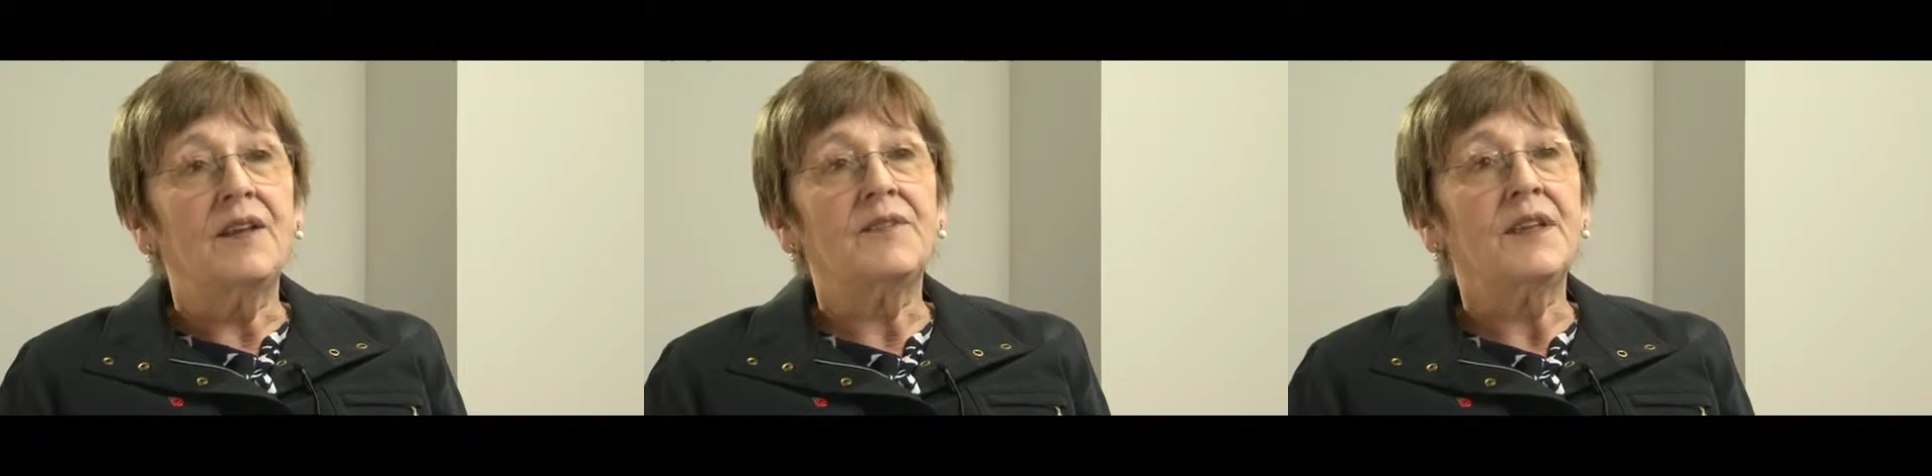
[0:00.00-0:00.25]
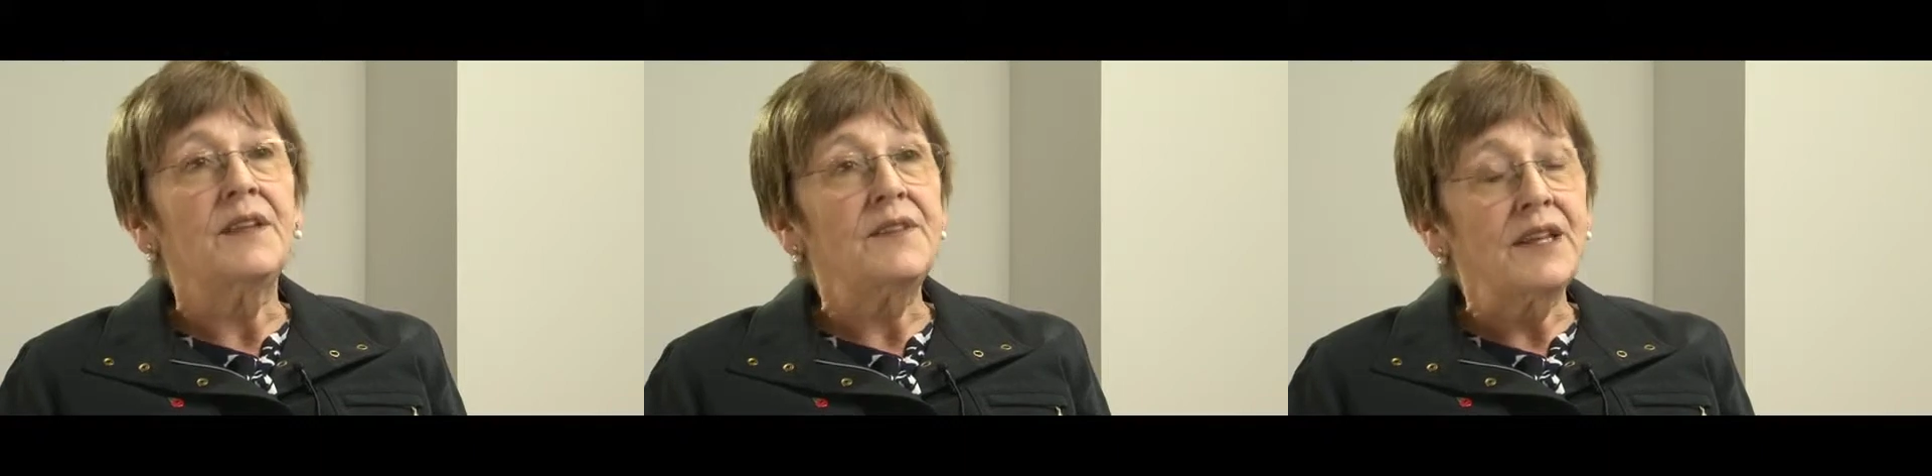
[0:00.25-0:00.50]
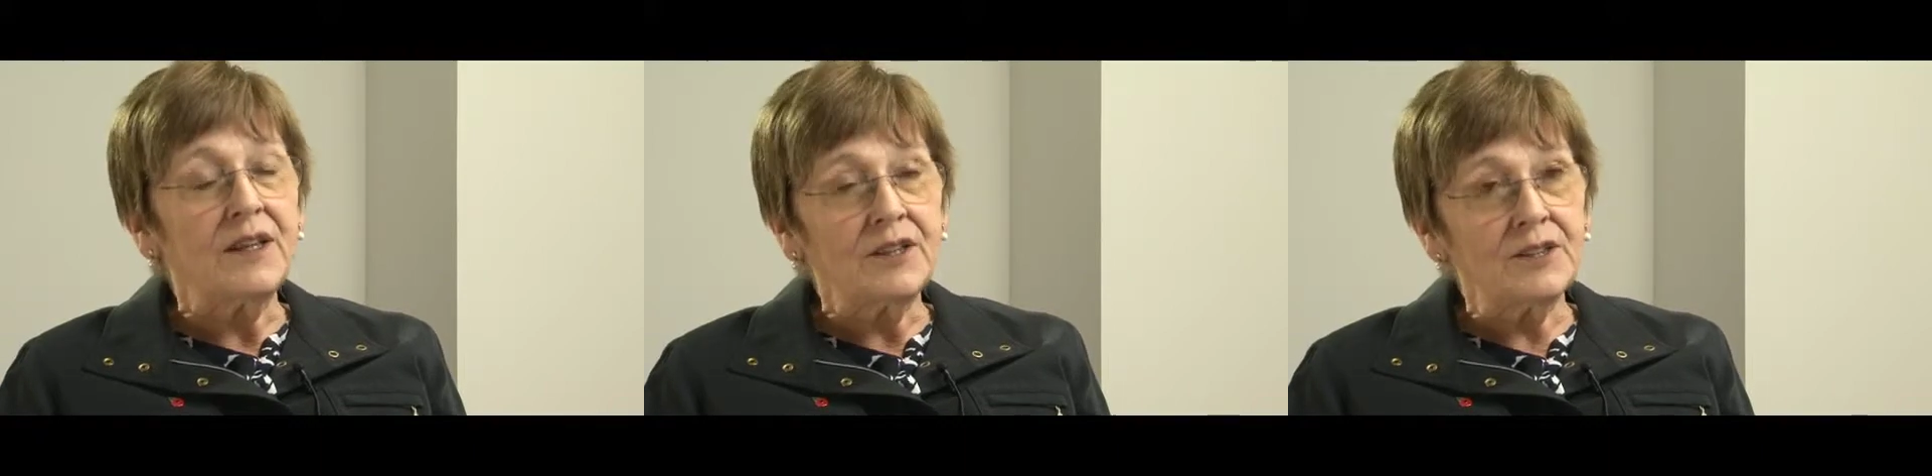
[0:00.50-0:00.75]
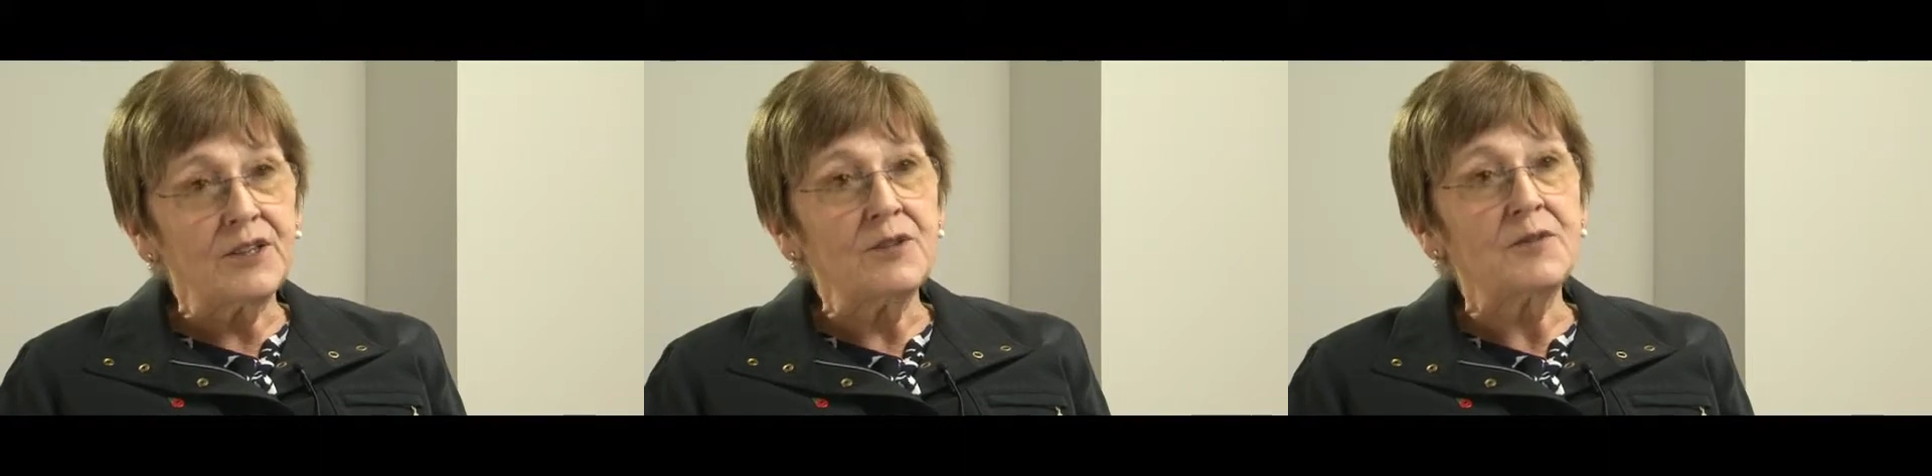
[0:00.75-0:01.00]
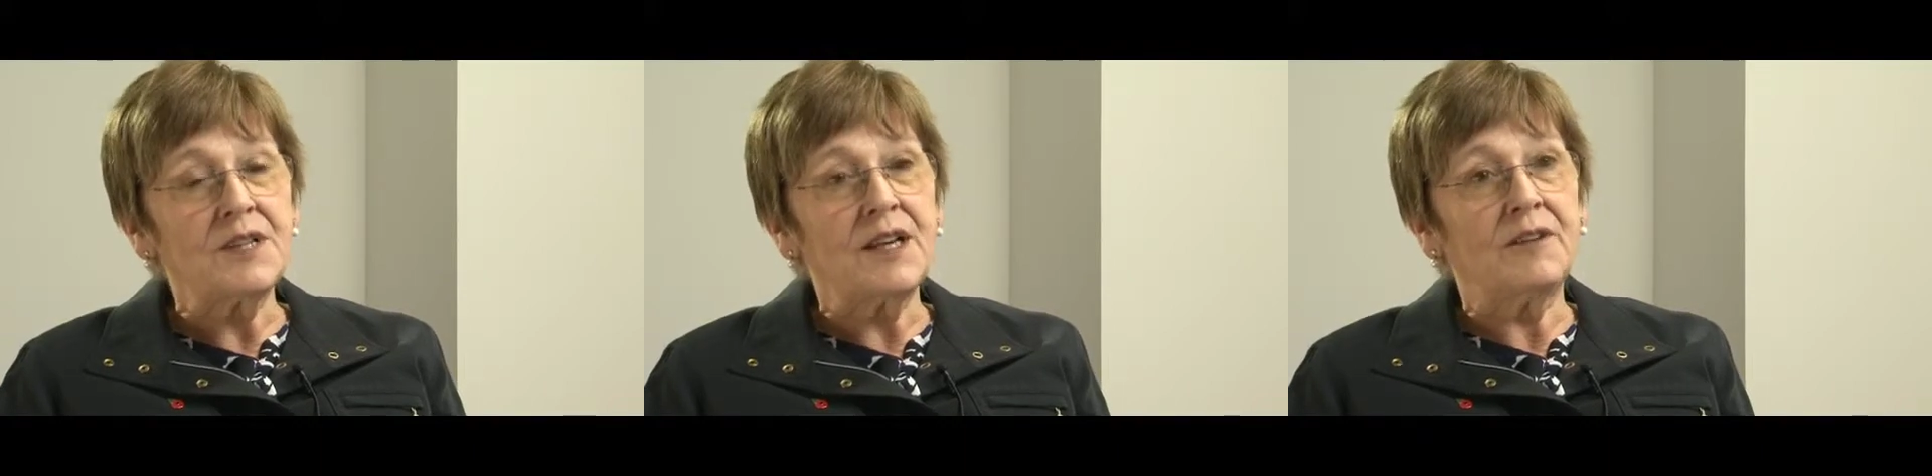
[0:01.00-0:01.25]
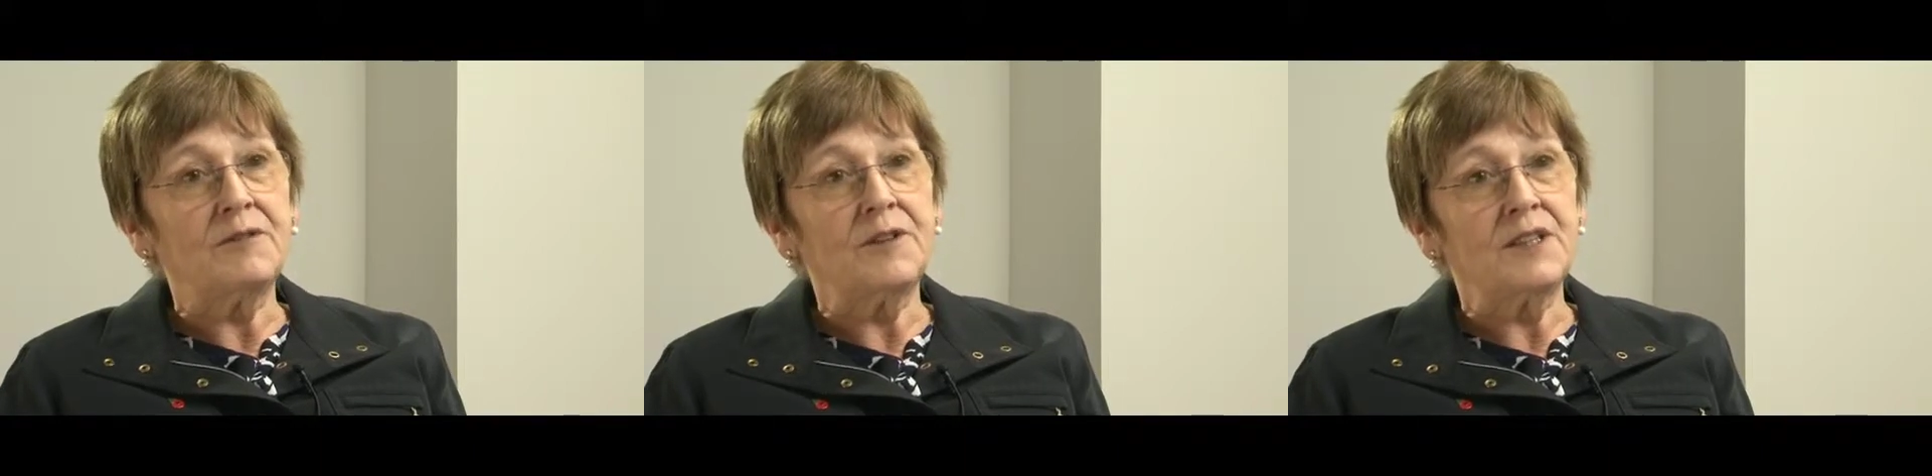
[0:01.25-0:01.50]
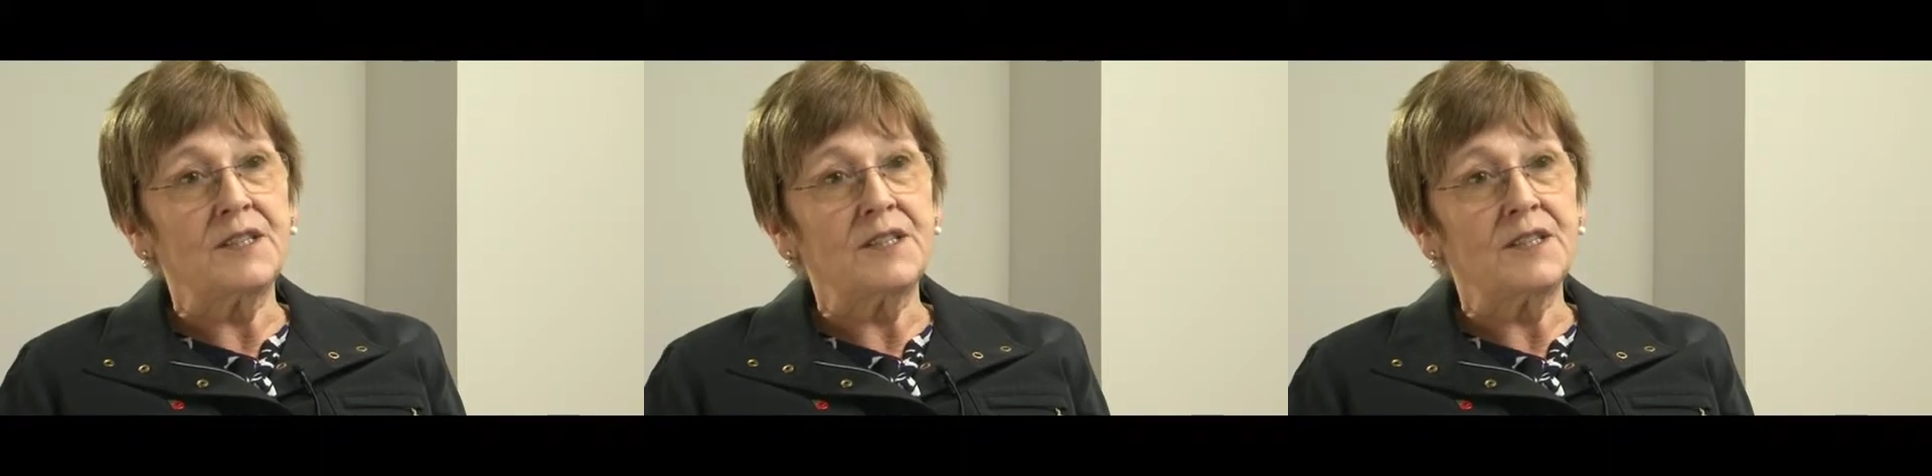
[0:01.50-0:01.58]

then they can use that for